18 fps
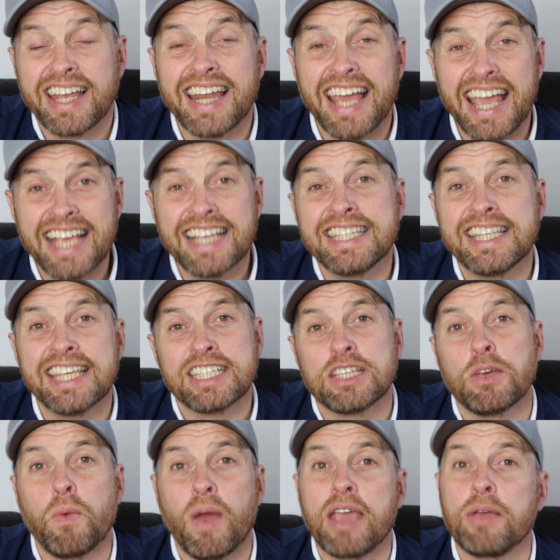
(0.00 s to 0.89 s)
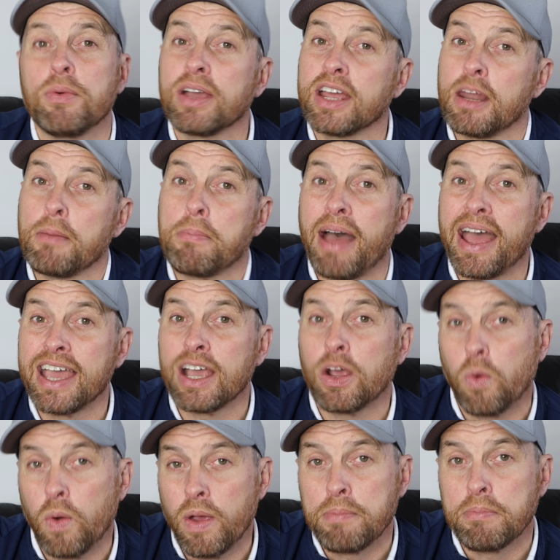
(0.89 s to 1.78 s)
And is this a way we're going to buy
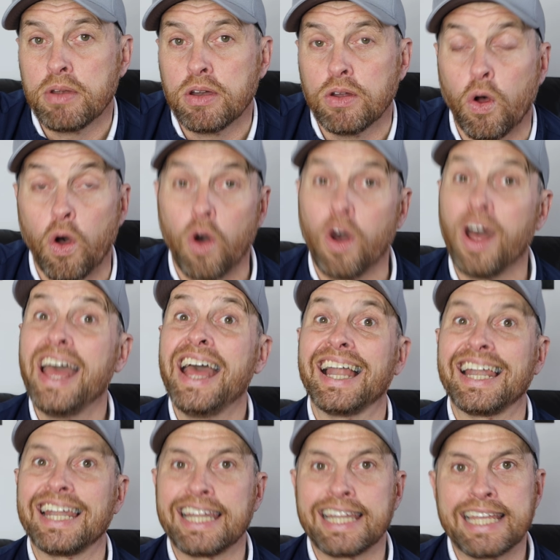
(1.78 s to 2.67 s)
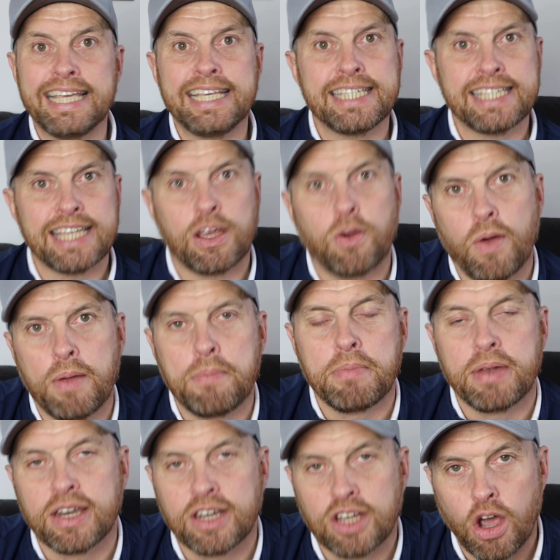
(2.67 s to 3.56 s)
equipment or lease
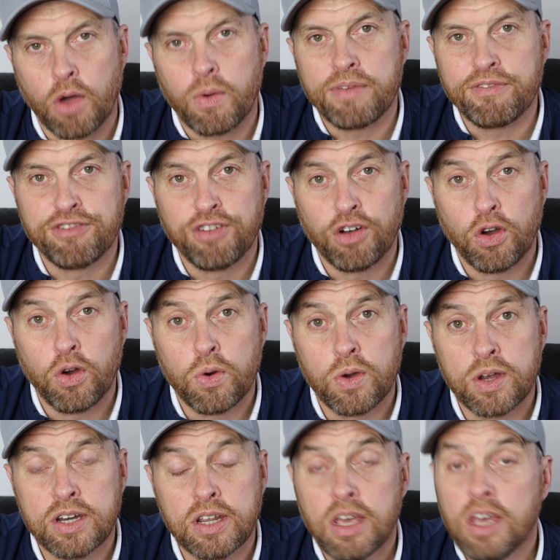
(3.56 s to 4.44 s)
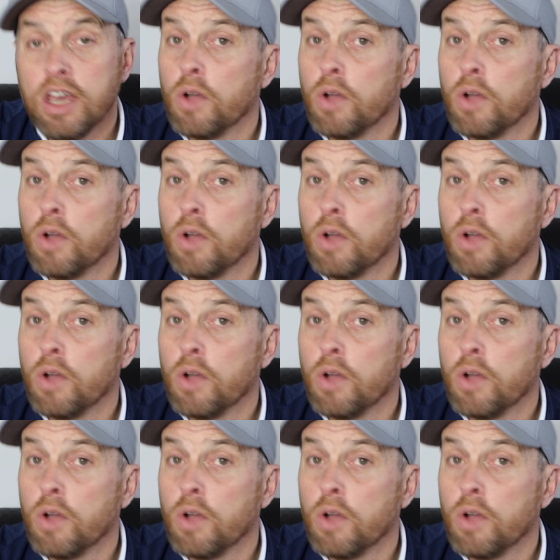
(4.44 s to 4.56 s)
equipment going forward?